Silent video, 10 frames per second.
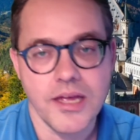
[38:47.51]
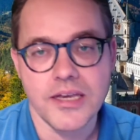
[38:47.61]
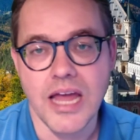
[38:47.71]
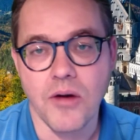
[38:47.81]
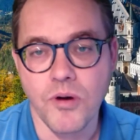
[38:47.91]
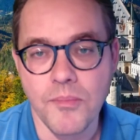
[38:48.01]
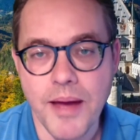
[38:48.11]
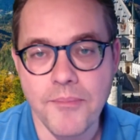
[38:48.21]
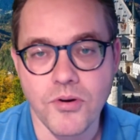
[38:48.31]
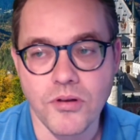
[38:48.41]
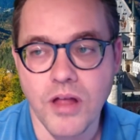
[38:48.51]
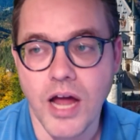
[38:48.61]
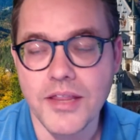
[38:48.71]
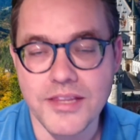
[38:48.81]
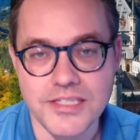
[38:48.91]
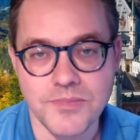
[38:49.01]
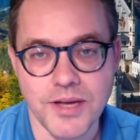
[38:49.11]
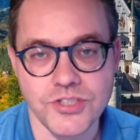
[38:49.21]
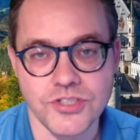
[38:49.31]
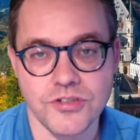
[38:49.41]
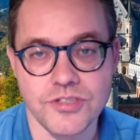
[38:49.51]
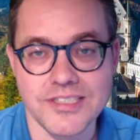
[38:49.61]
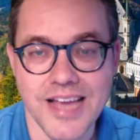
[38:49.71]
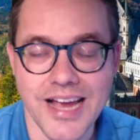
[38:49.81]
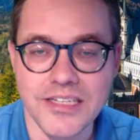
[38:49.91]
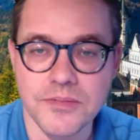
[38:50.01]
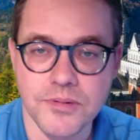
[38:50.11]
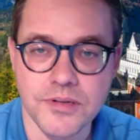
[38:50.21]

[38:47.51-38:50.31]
Now, remember, a lot of these measures are designed to,